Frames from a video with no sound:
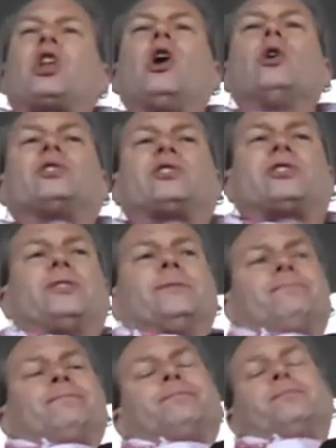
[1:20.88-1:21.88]
so that
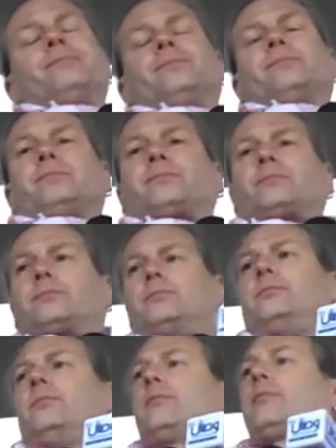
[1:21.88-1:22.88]
all
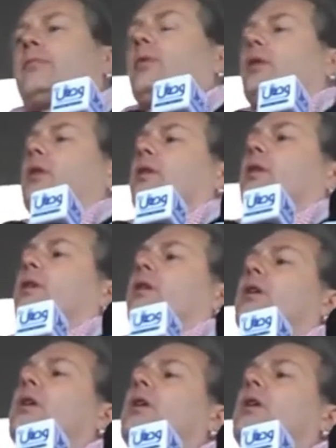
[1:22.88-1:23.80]
people in Palestine